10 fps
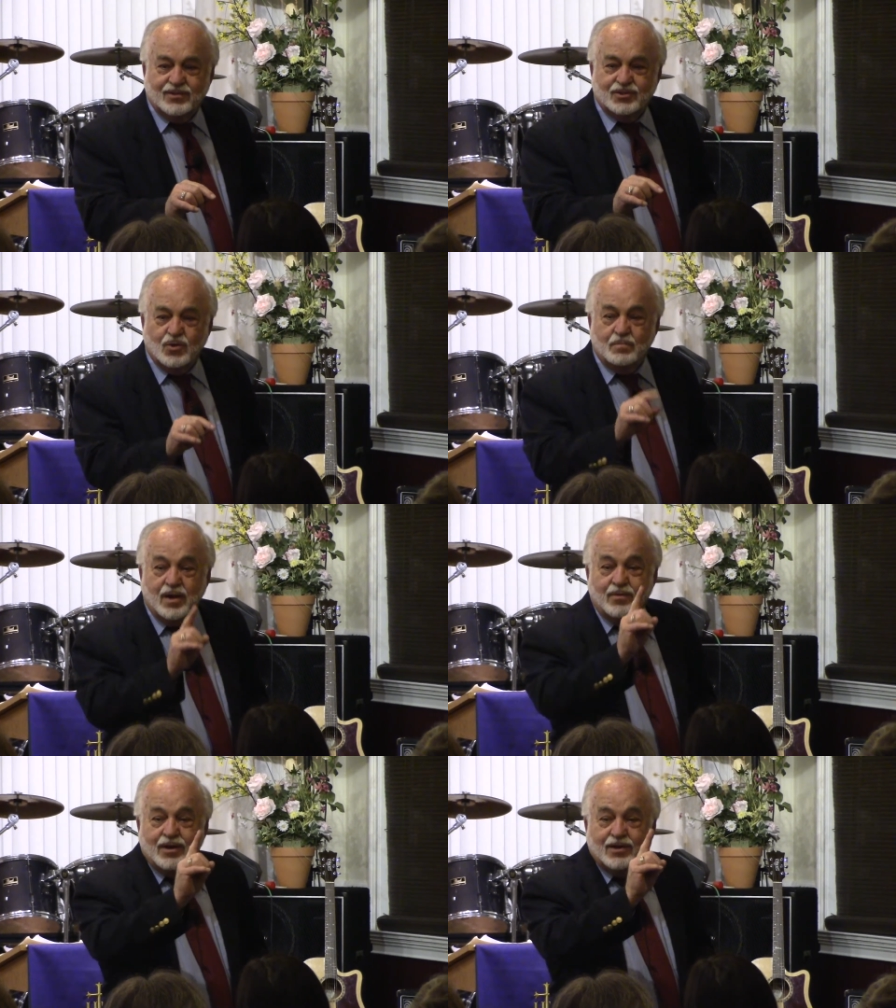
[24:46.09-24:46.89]
So
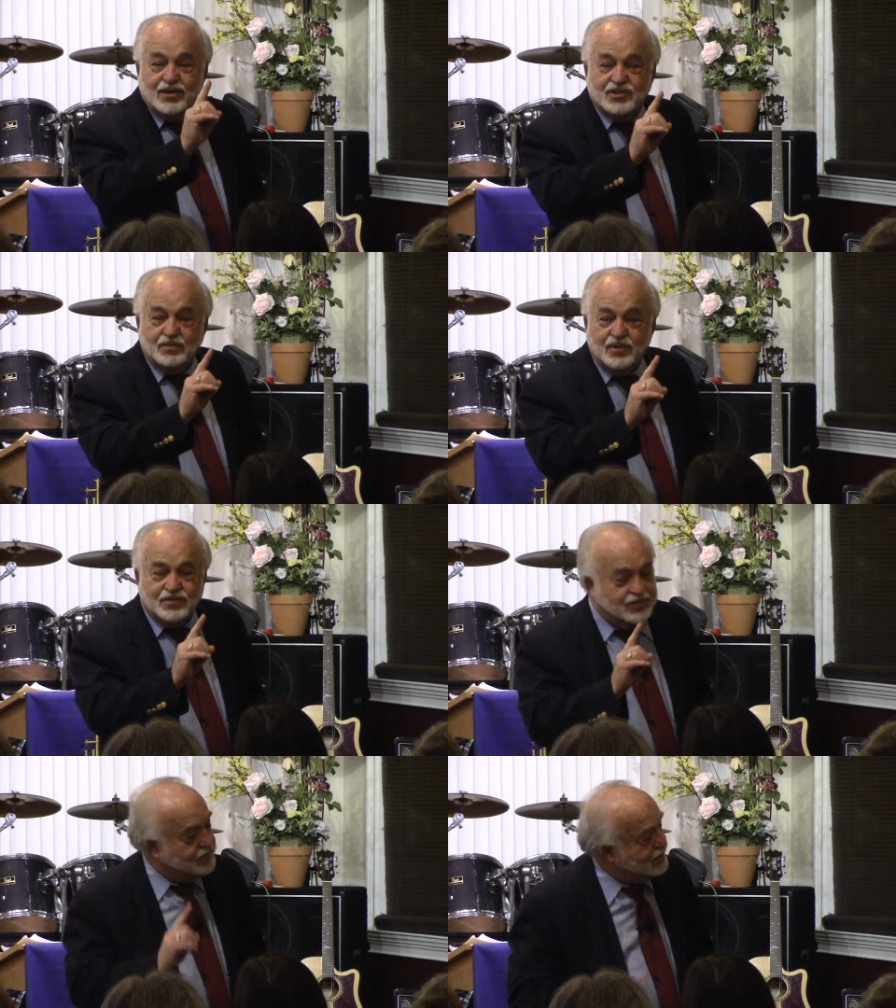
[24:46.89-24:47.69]
Mary and
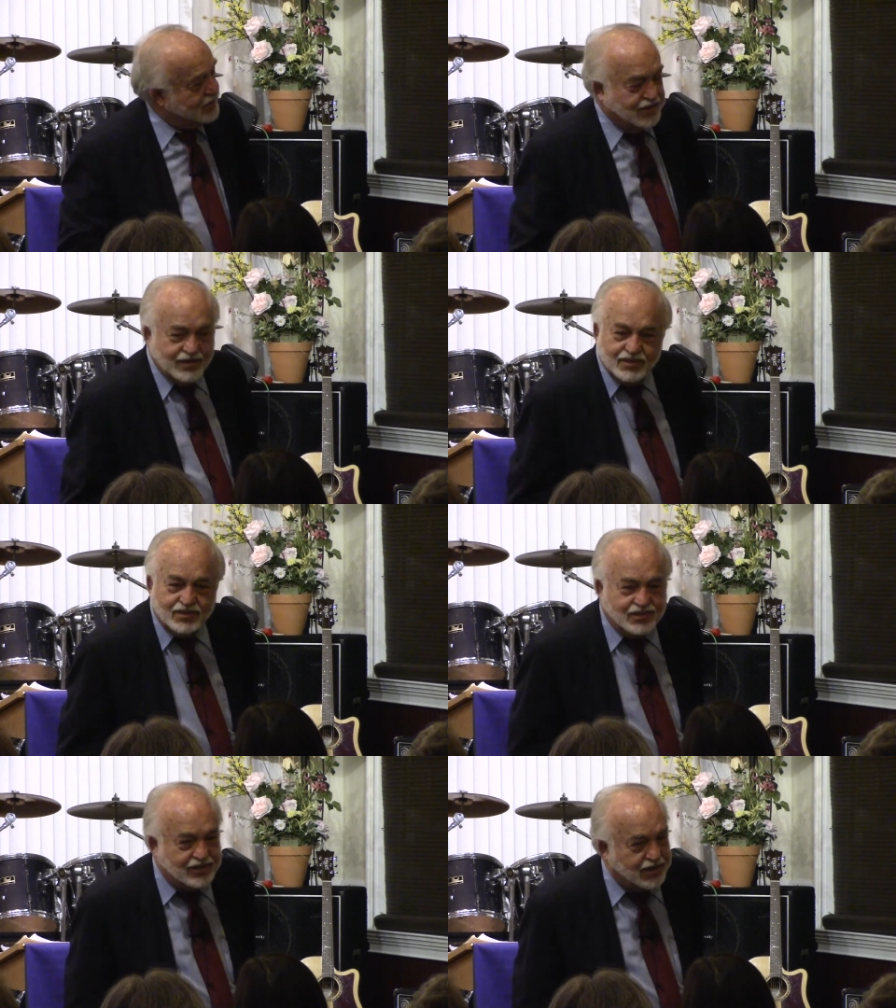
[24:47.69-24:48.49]
Elizabeth
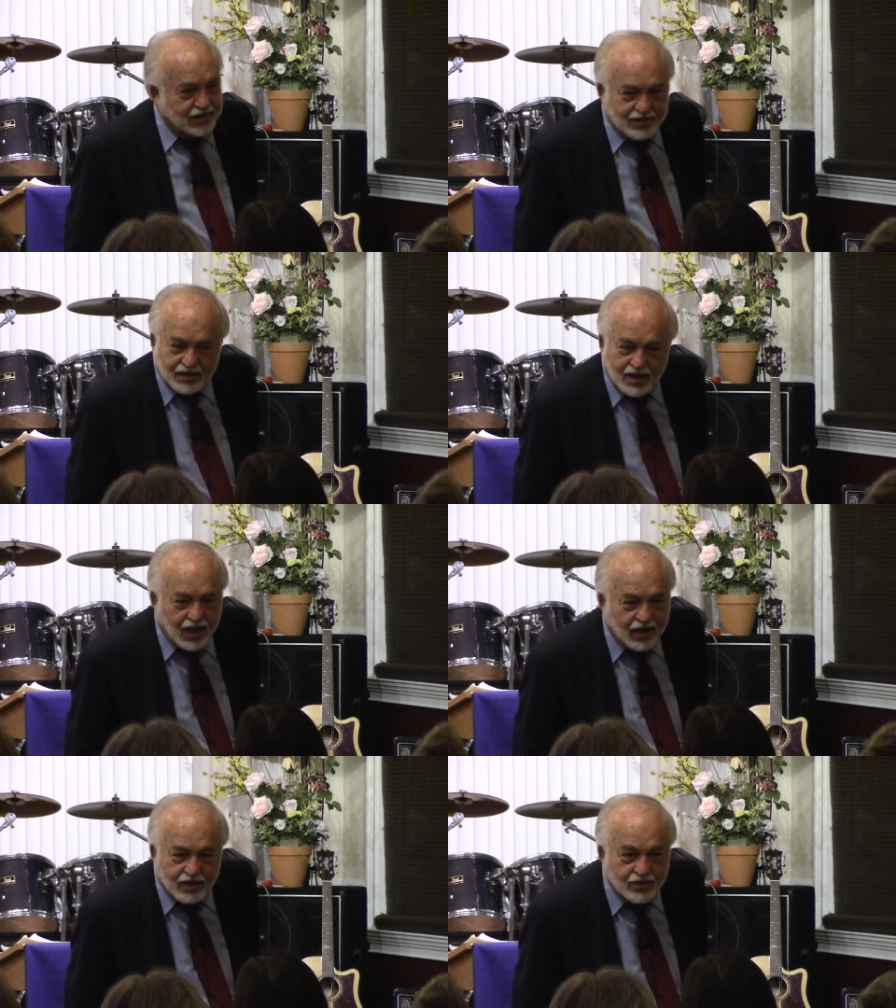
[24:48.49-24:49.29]
did it
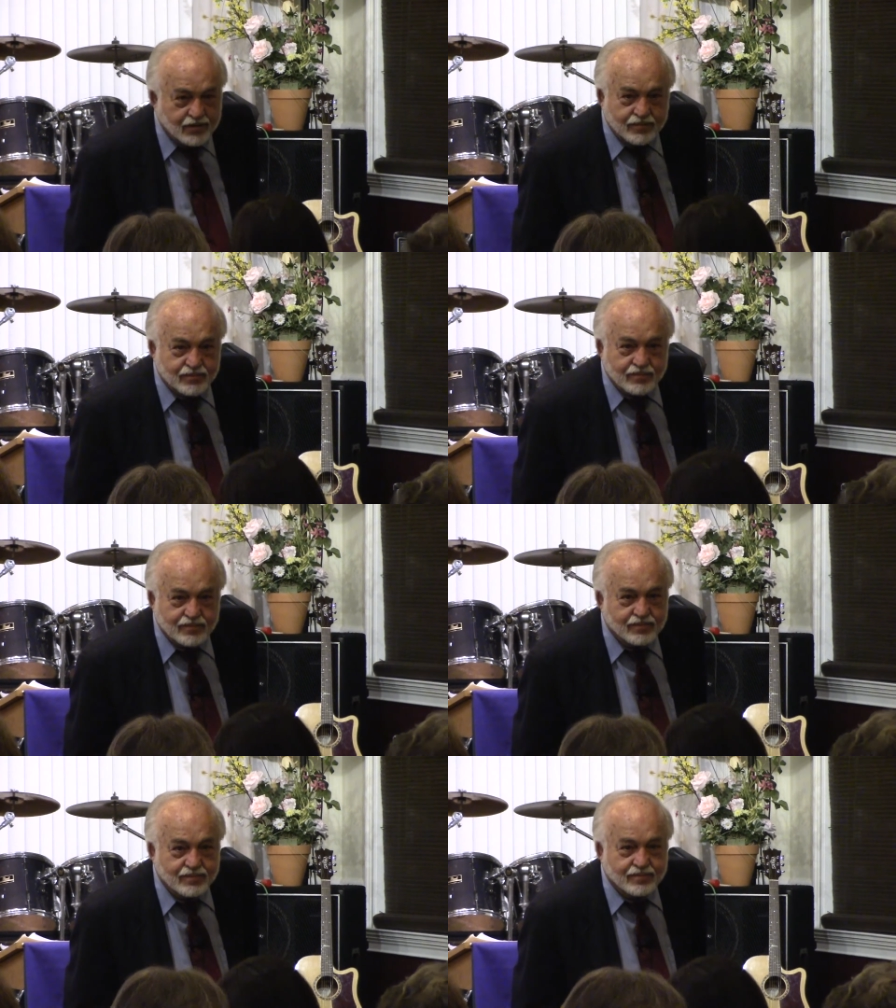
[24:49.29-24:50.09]

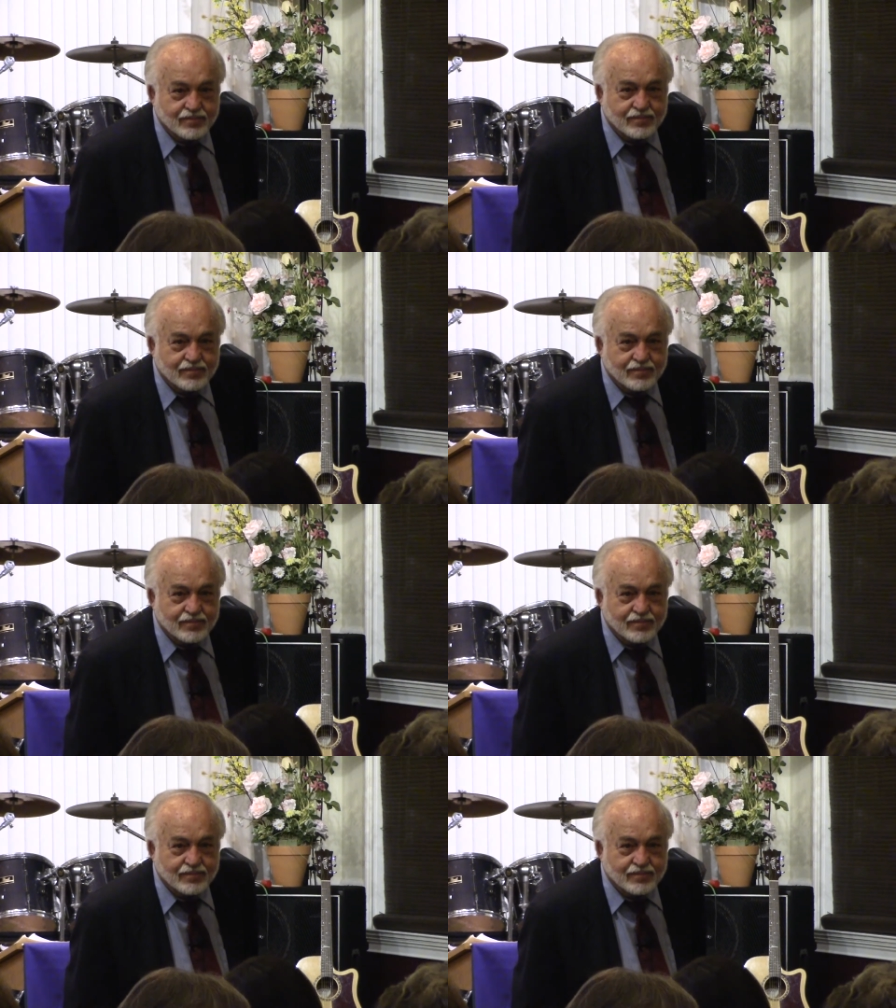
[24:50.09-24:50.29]
again.